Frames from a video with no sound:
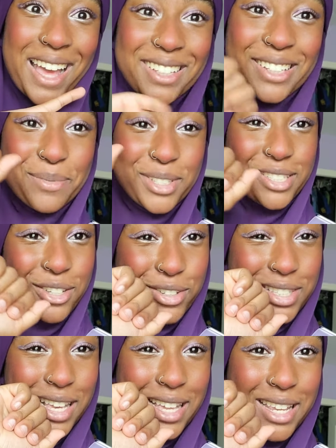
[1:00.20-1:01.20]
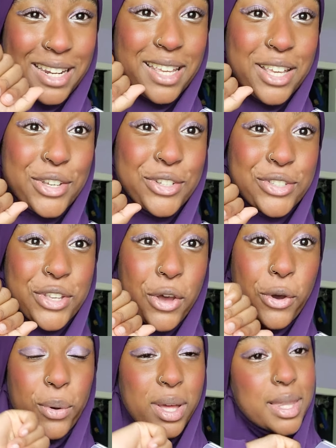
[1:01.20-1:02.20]
I'm just so excited.
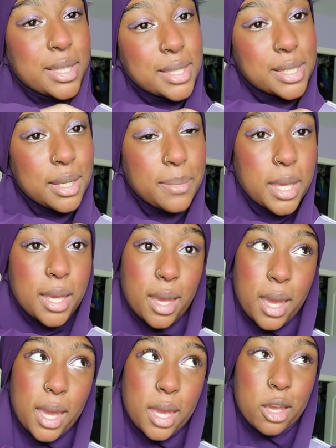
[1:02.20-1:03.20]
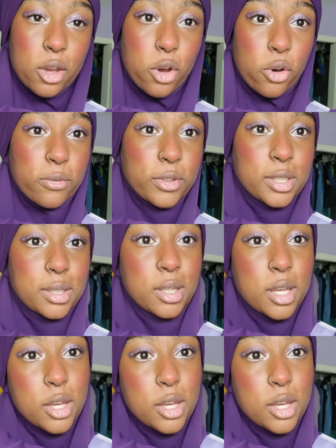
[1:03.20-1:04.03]
So this is going to be a hopefully